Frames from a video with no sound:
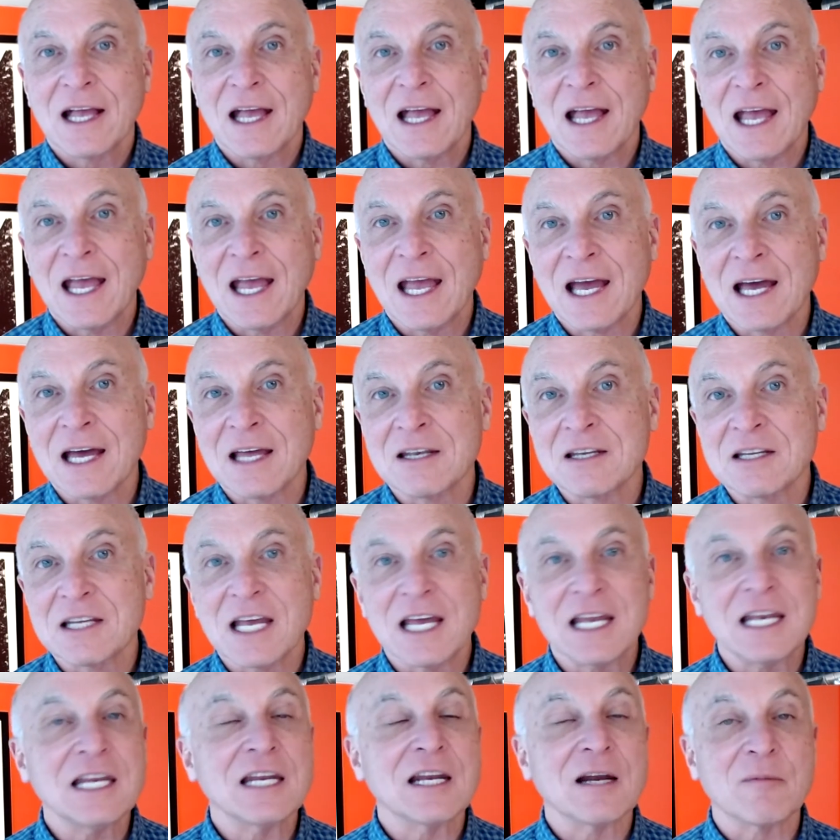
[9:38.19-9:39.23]
and
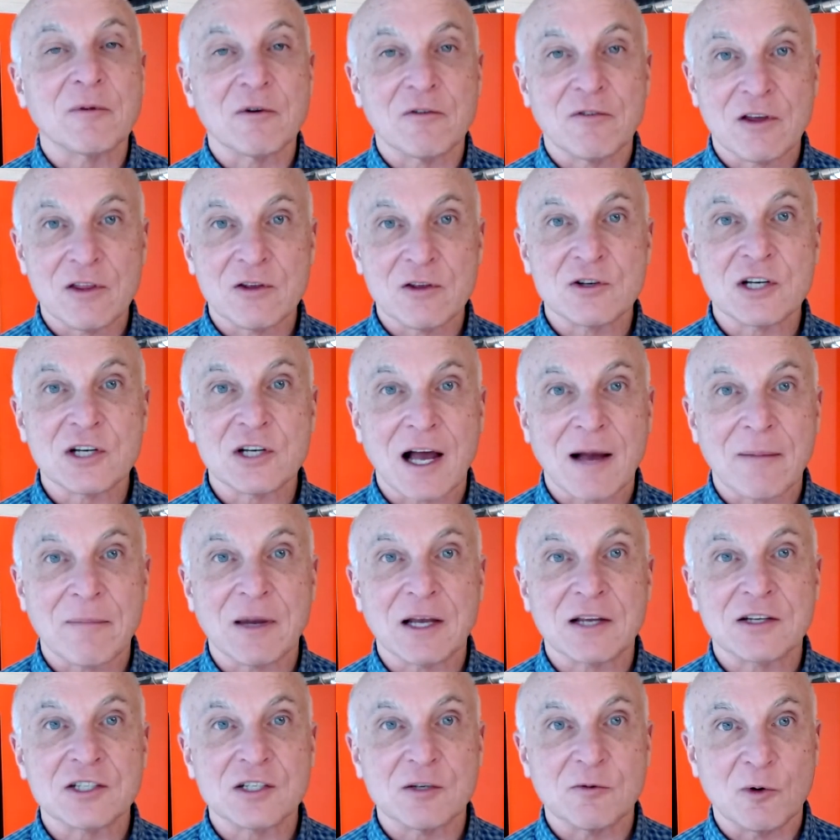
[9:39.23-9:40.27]
any number of other
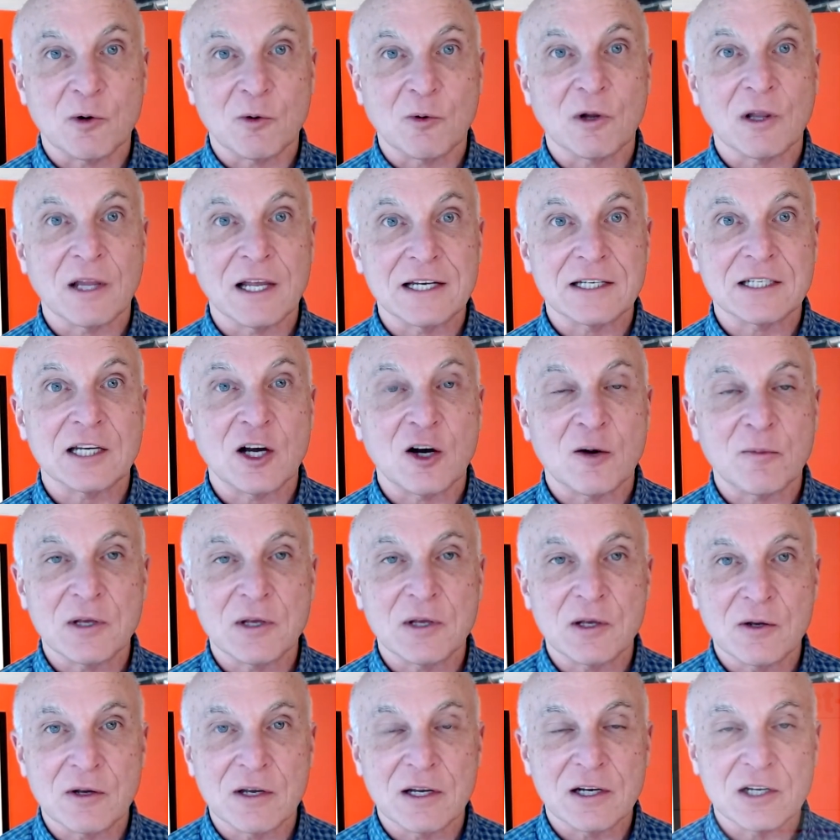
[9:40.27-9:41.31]
topics that will relate to helping you get a